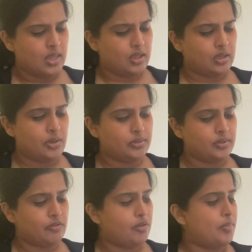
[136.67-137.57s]
The
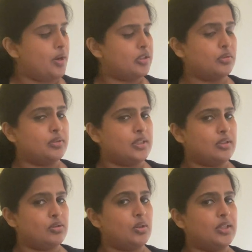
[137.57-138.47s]
closeness of the particles in
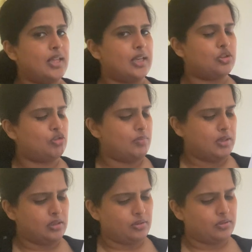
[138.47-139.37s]
a solid, they're
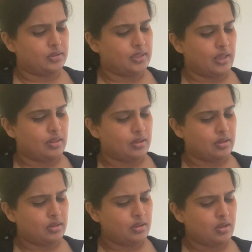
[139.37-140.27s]
extremely close
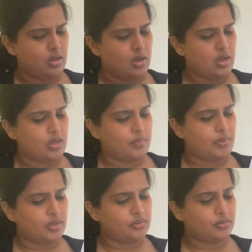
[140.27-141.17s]
together. The
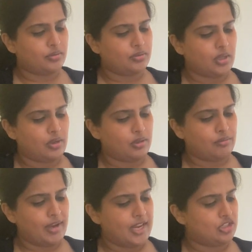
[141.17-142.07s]
particles are
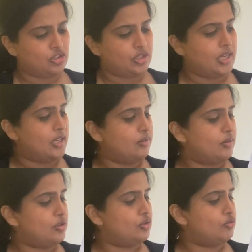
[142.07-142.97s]
arranged in
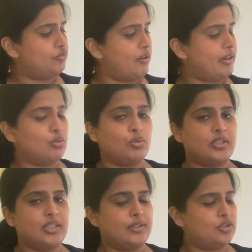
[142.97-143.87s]
a very
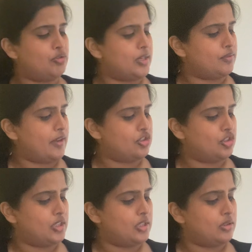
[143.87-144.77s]
orderly, strict
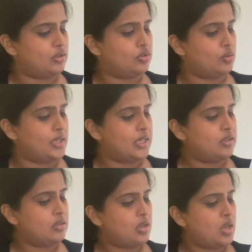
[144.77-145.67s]
fashion in a solid.